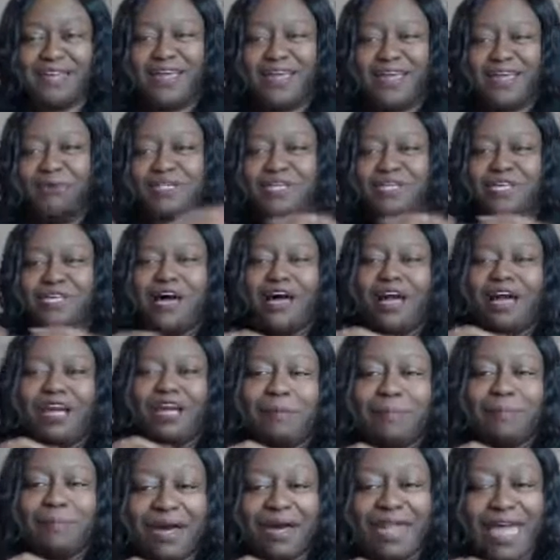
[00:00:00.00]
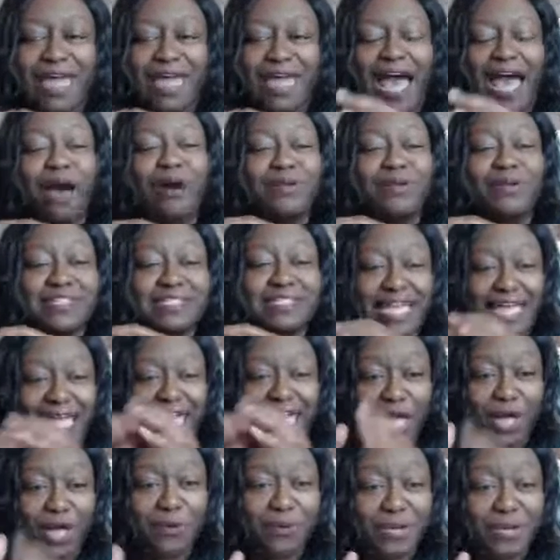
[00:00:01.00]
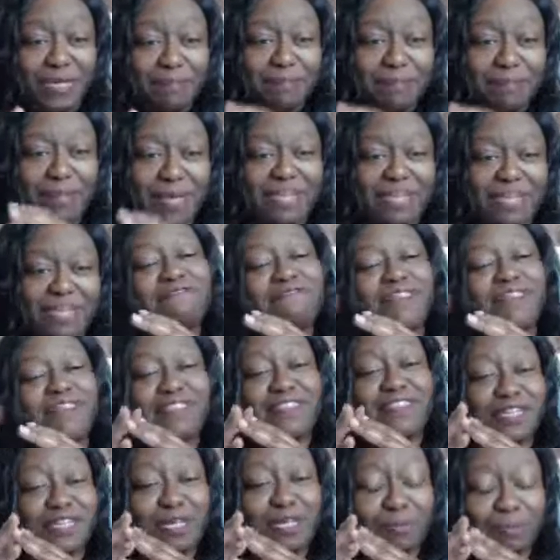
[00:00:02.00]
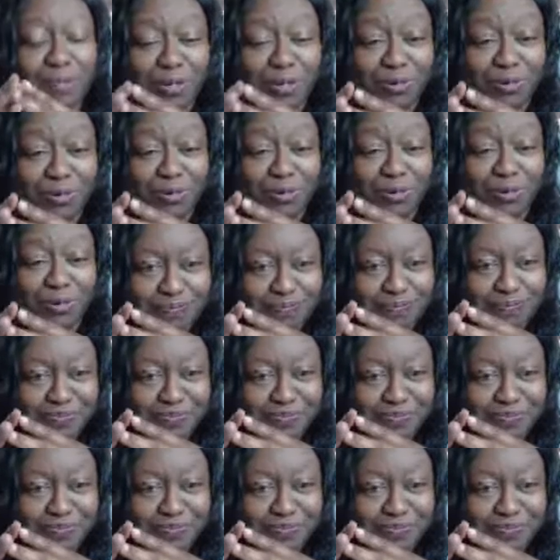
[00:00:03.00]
We're talking about how does equity benefit the community?